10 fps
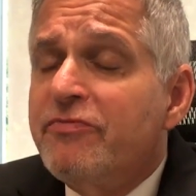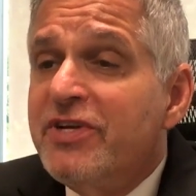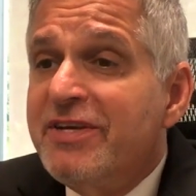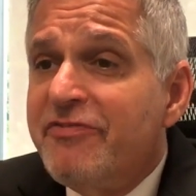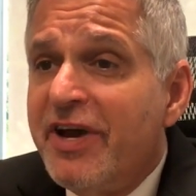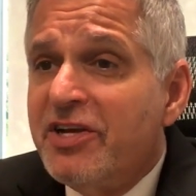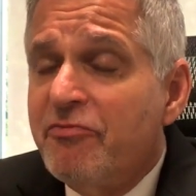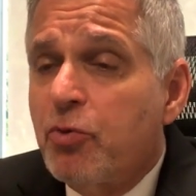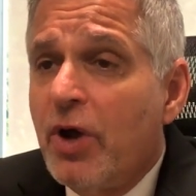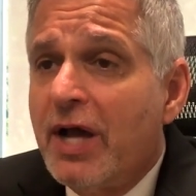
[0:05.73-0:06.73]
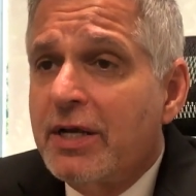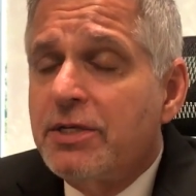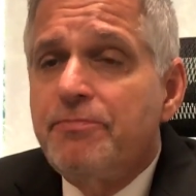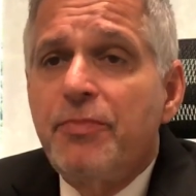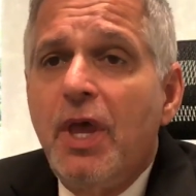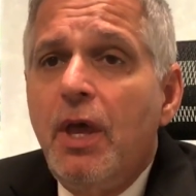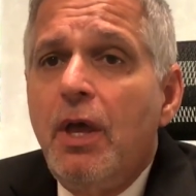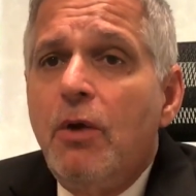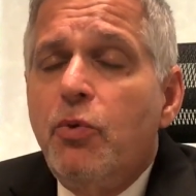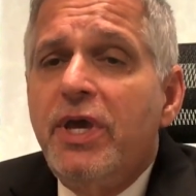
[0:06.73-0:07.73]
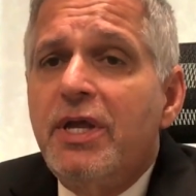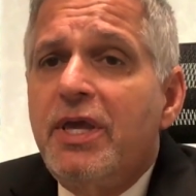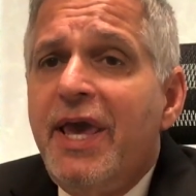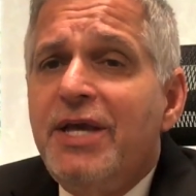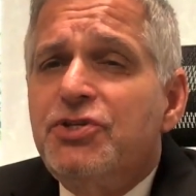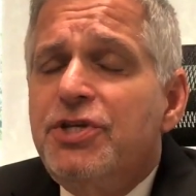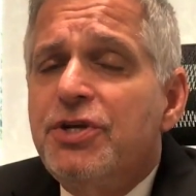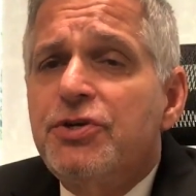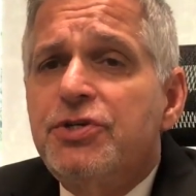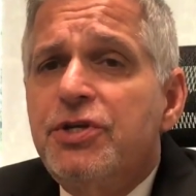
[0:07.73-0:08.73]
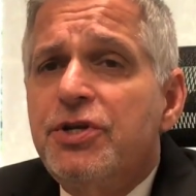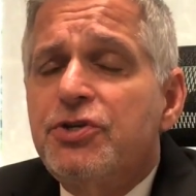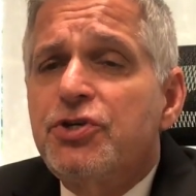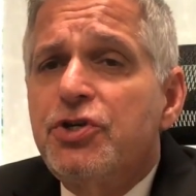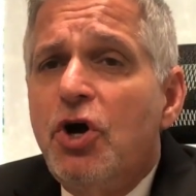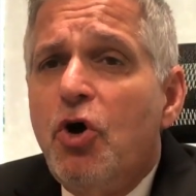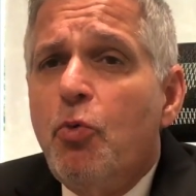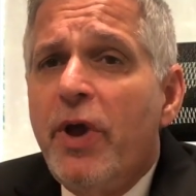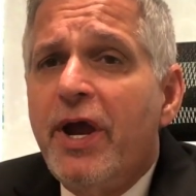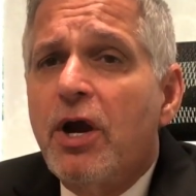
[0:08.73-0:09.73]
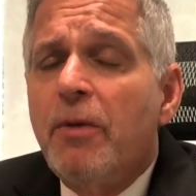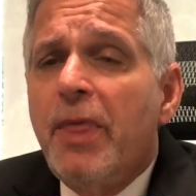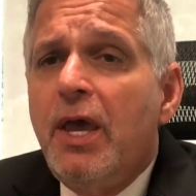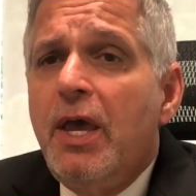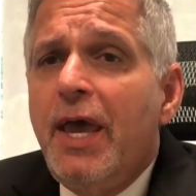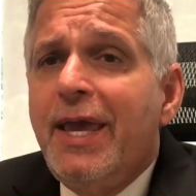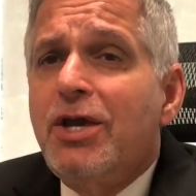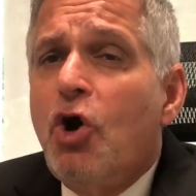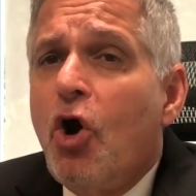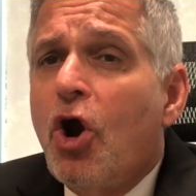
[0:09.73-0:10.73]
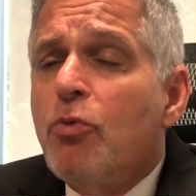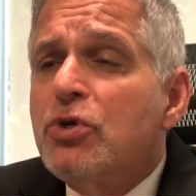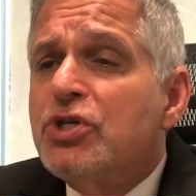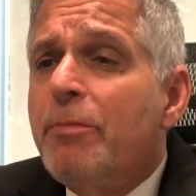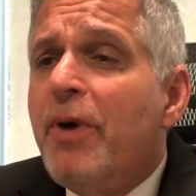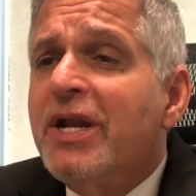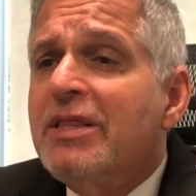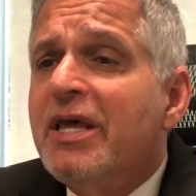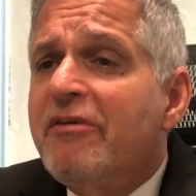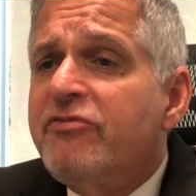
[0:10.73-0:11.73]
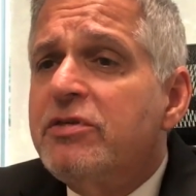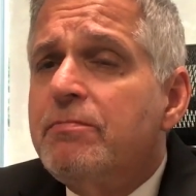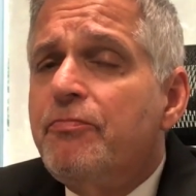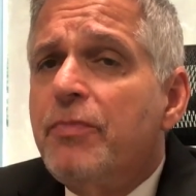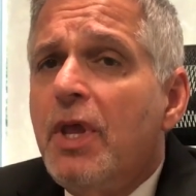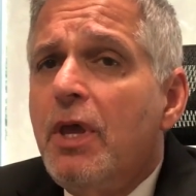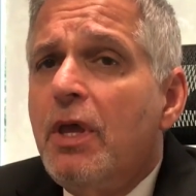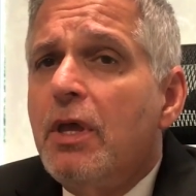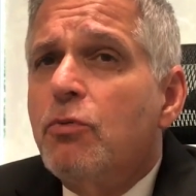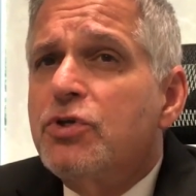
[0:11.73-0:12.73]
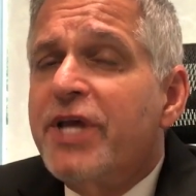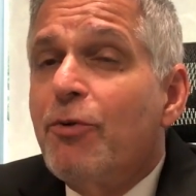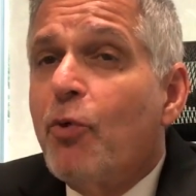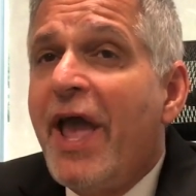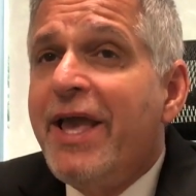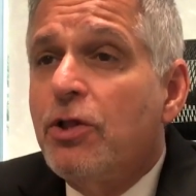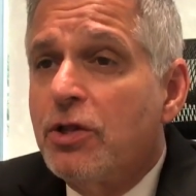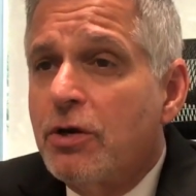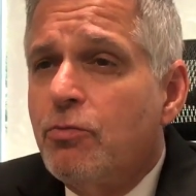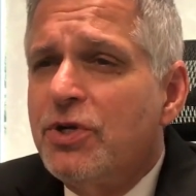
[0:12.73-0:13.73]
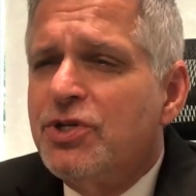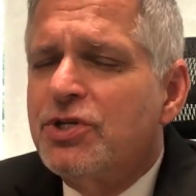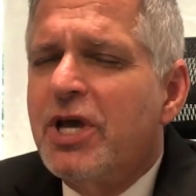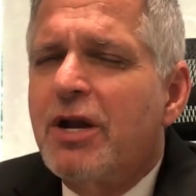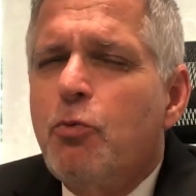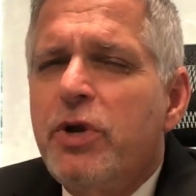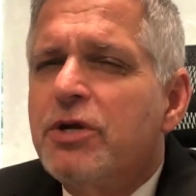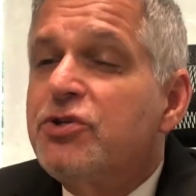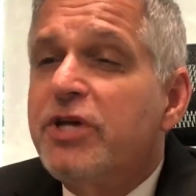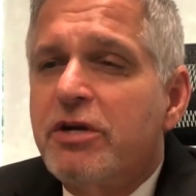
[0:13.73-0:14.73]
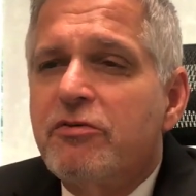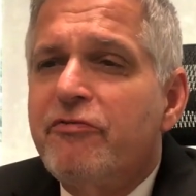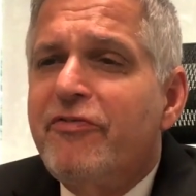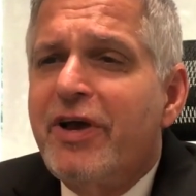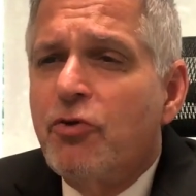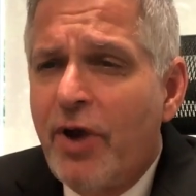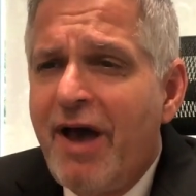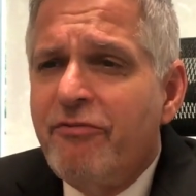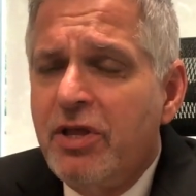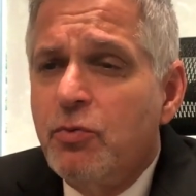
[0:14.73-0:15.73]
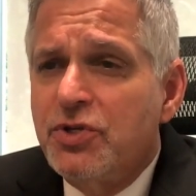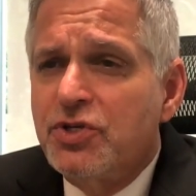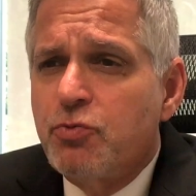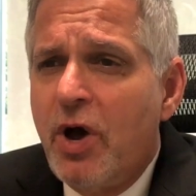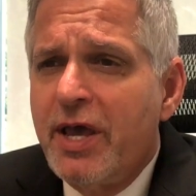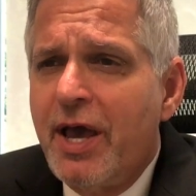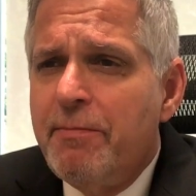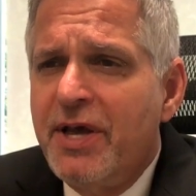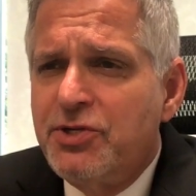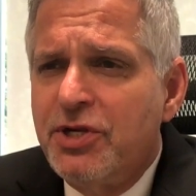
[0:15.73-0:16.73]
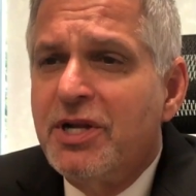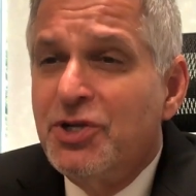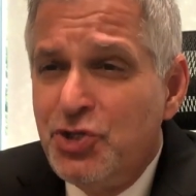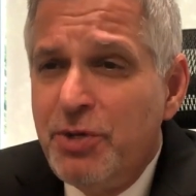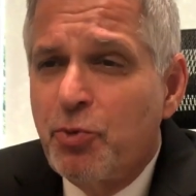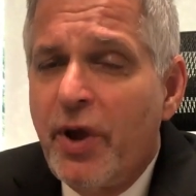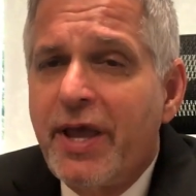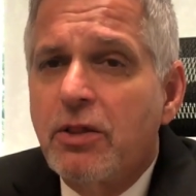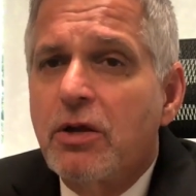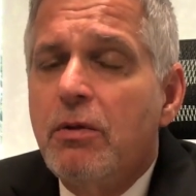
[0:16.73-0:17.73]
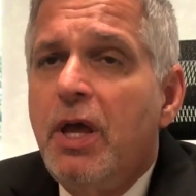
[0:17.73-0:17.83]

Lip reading: of a defective product. We had a case years and years ago where a car was up on a lift. It was a Wrangler, which has got a weird center of gravity, which is why I mention it, a Jeep Wrangler.